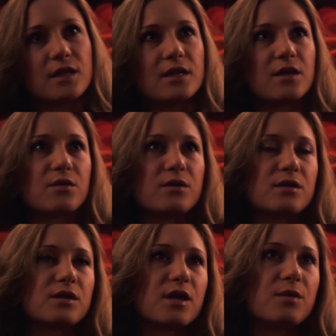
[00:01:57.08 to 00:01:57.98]
Then
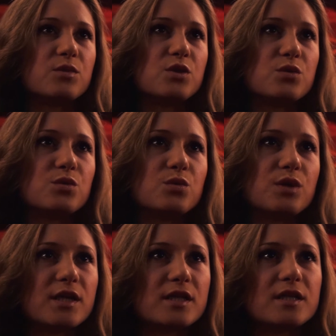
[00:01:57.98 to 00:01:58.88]
I came to
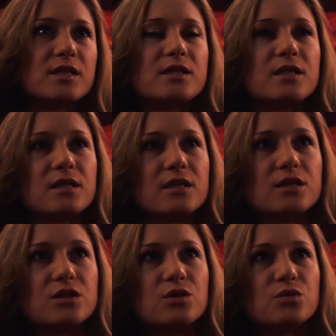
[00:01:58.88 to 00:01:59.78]
England
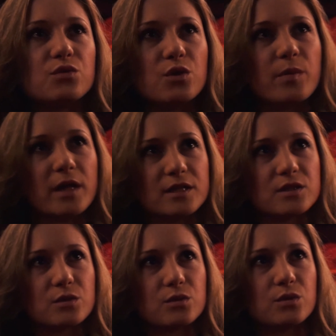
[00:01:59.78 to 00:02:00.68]
to Royal Ballet
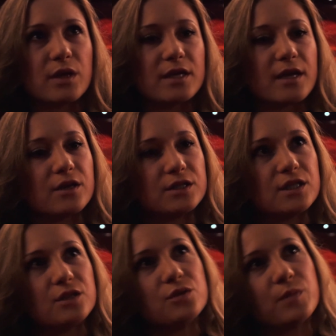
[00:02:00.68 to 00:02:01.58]
School, and I
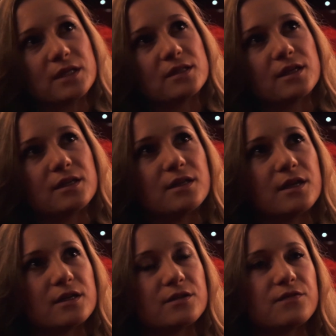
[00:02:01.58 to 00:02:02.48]
continued my study
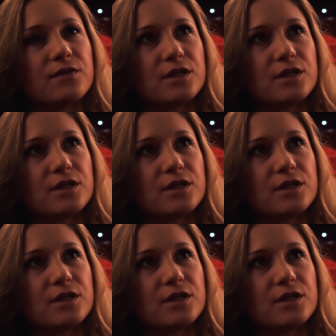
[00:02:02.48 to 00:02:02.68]
there and